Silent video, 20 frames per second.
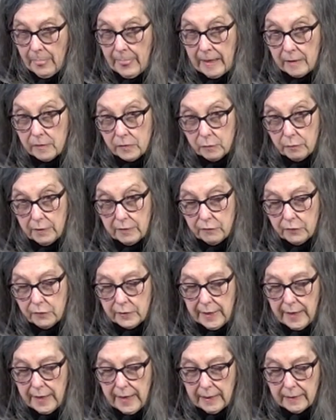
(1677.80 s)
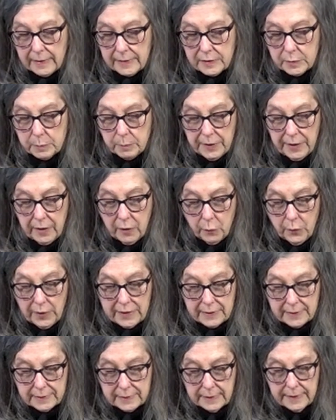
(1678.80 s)
The Reverend Alice Blair
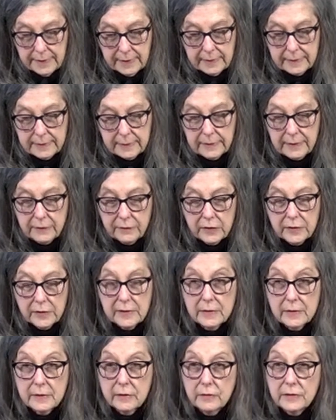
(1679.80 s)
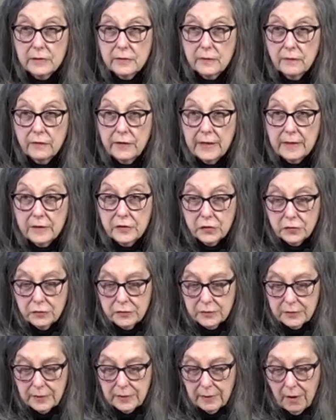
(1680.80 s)
Wesley delivered a series of
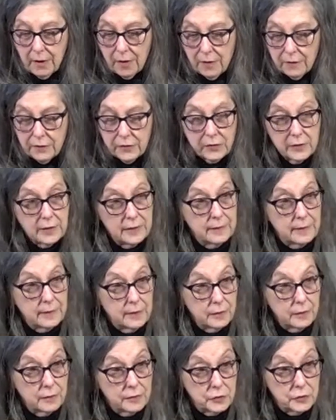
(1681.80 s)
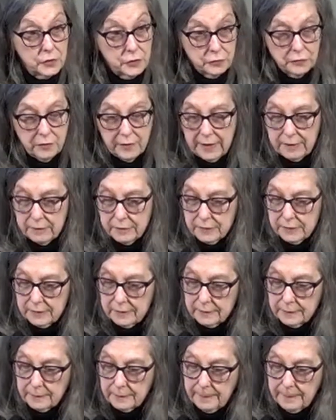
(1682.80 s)
lectures at Harvard in the year 2000.